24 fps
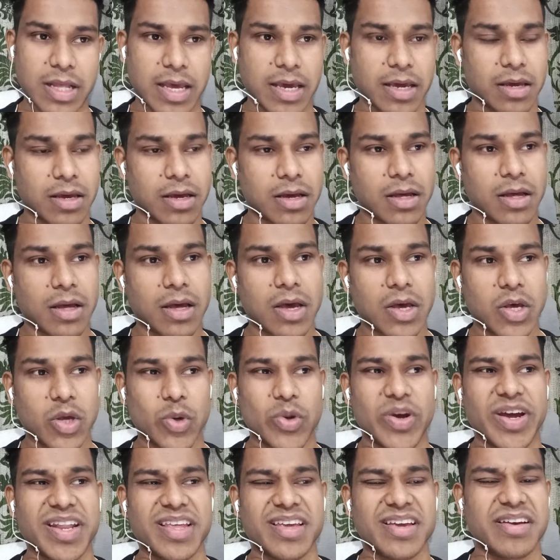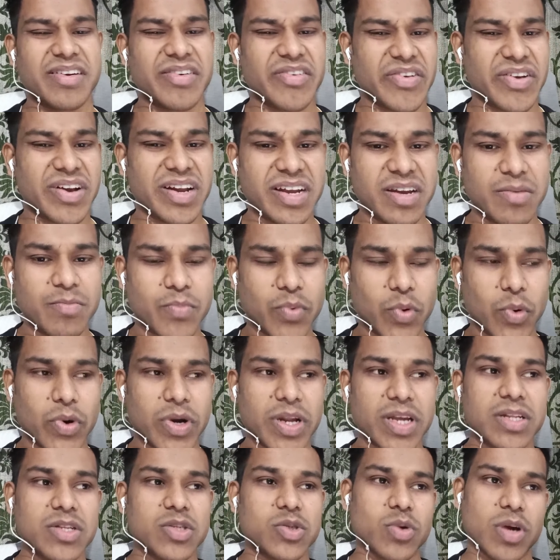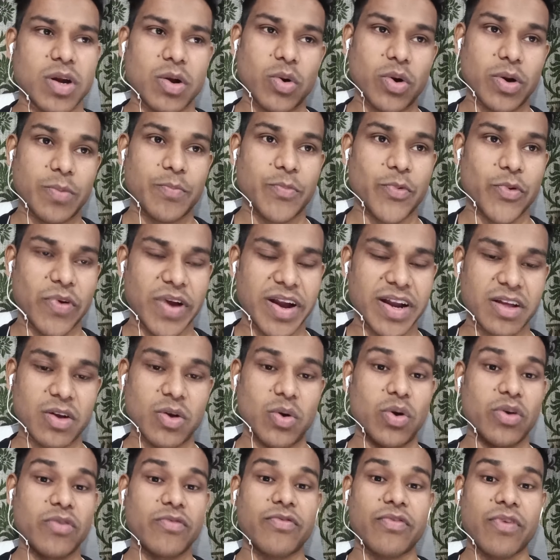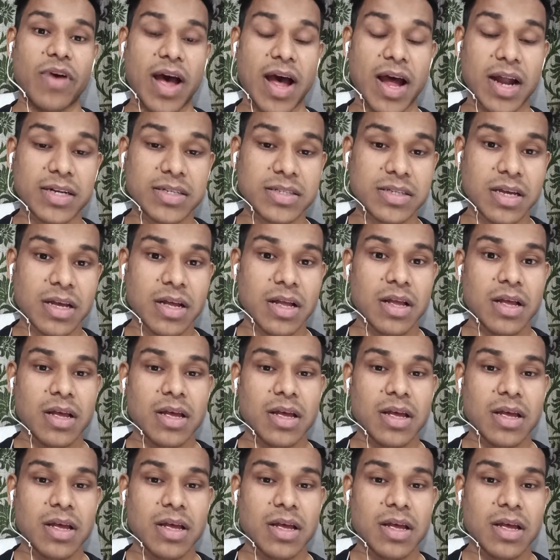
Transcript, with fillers: Like you're getting clean proteins, you are good providing good fats,